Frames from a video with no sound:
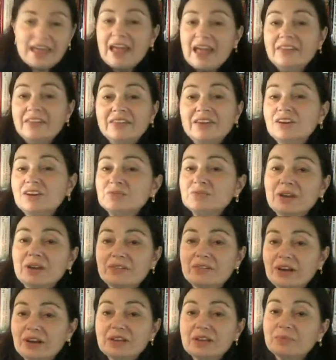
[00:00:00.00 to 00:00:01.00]
And then here's one
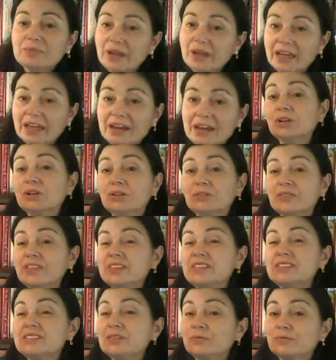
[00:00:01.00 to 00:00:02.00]
I've already read.
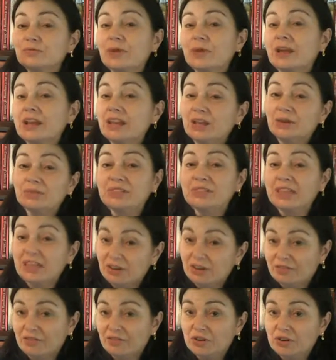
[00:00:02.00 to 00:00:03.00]
This is the radio
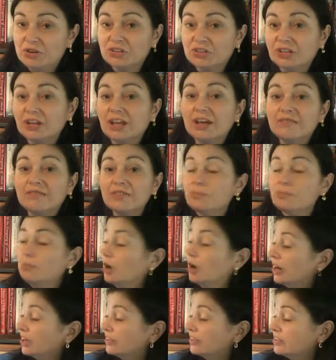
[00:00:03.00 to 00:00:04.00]
theater version of The
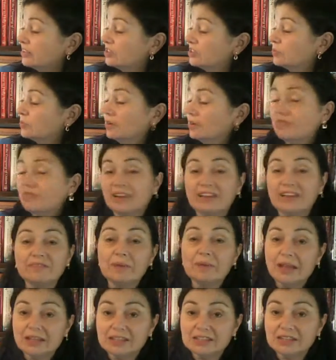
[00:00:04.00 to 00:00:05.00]
Mark. This is one of the Left
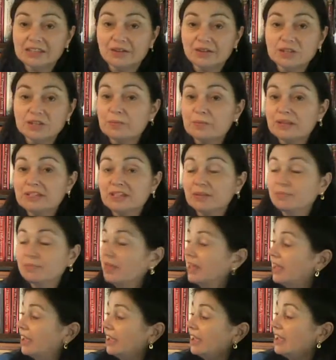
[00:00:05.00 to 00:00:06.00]
Behind series by Tim
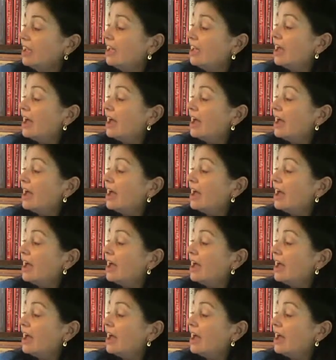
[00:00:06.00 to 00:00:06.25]
LaHaye.